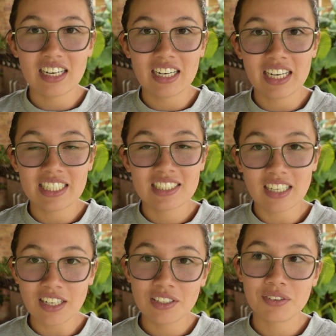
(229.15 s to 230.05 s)
I
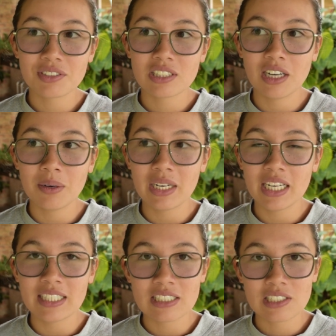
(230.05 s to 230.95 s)
started off slower
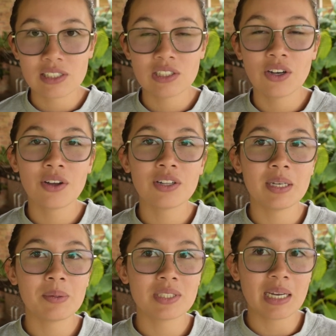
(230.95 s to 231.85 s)
and
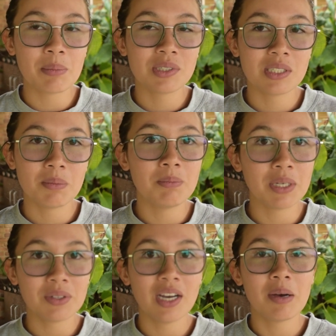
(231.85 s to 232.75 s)
slowly was able to
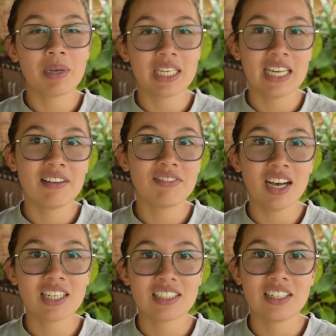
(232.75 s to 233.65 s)
build up and get
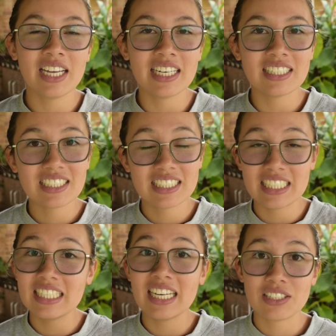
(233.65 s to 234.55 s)
faster and
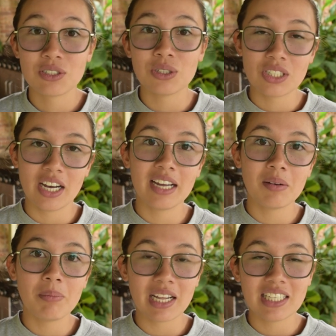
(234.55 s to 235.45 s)
didn't get too
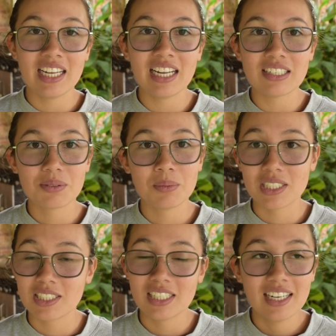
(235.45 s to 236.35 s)
tired by the end,
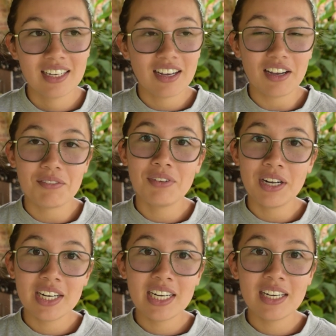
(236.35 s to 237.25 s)
which I'm
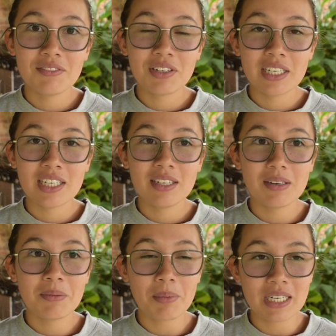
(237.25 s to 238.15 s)
very, very
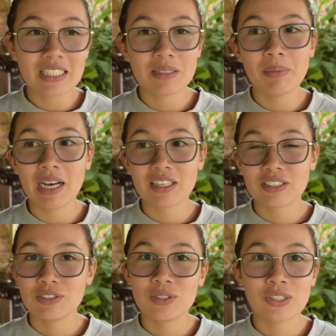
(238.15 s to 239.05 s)
impressed about
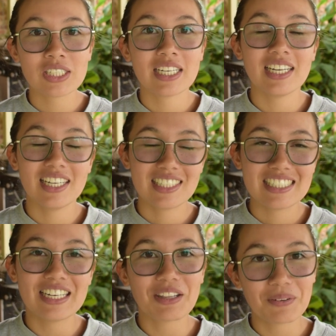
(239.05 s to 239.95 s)
because usually it's
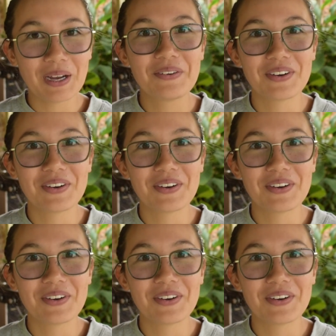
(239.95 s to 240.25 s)
the other way